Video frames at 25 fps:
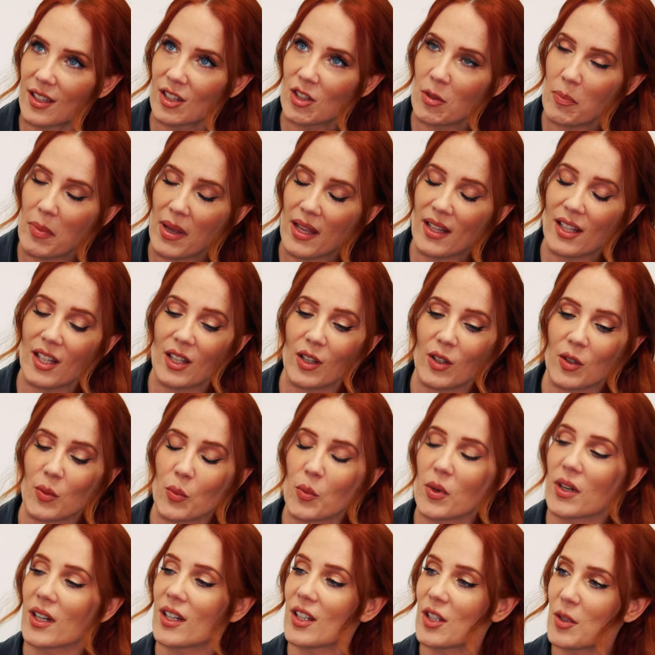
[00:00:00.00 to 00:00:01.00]
depending
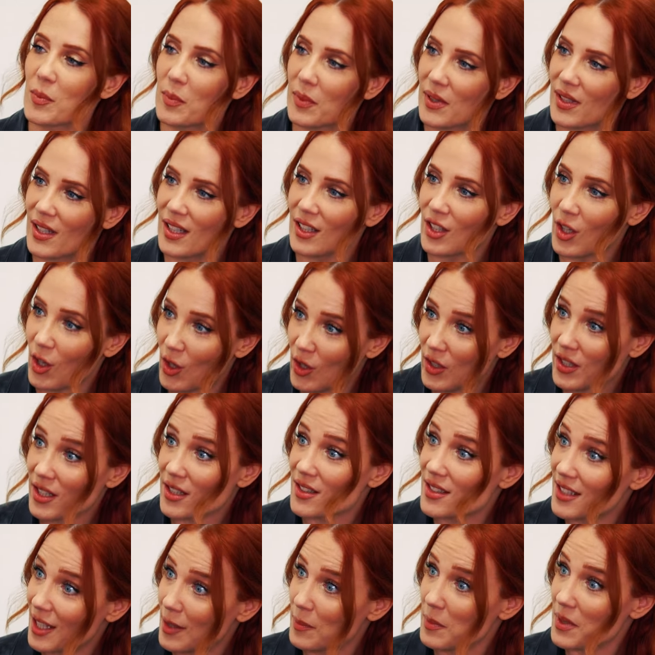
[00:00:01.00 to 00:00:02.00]
on where you play, the
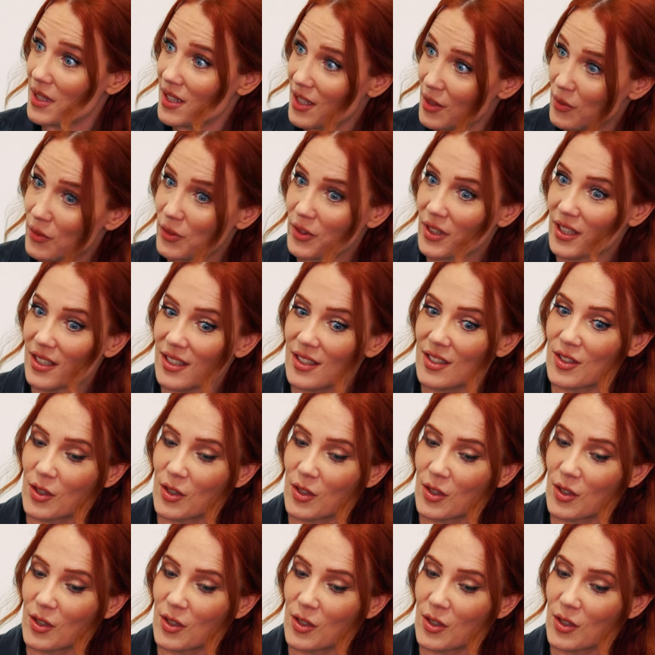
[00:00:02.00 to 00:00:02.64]
audience can be different.